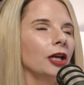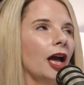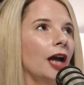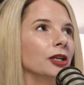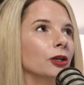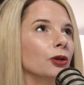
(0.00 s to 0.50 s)

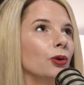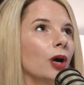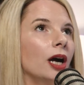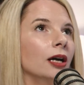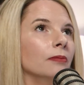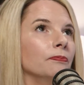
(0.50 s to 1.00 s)
I know
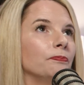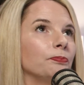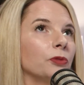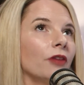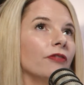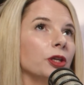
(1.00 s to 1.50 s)

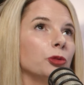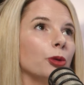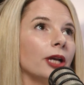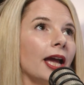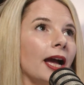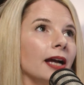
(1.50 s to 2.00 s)

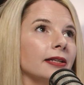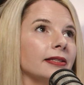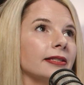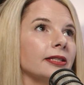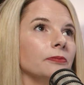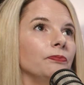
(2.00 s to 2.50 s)

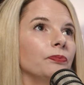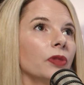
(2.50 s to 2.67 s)
Facebook